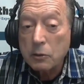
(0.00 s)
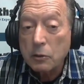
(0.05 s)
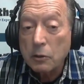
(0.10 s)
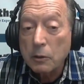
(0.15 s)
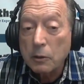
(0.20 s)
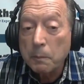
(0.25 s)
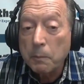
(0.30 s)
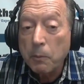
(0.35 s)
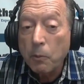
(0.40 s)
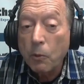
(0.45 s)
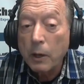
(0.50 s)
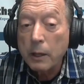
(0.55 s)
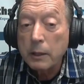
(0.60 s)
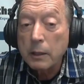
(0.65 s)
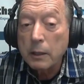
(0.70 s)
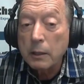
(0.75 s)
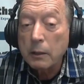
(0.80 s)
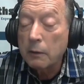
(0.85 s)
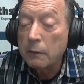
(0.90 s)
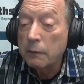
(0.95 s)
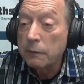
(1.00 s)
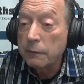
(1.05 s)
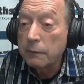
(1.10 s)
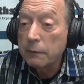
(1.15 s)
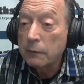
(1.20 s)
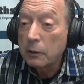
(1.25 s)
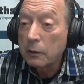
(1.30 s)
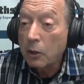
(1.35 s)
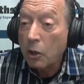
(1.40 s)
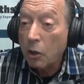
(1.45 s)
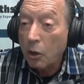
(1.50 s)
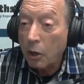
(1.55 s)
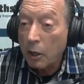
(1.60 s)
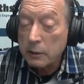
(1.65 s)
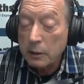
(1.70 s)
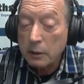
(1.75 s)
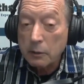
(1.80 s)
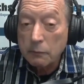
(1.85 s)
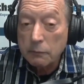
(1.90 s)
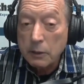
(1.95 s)
to the point of
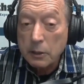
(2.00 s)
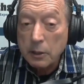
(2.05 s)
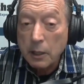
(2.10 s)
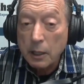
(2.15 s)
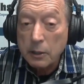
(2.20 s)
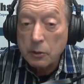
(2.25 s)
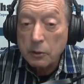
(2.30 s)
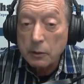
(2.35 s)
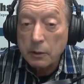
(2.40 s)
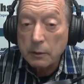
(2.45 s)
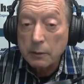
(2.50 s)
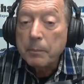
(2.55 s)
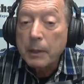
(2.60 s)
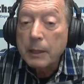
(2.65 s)
causing a recession.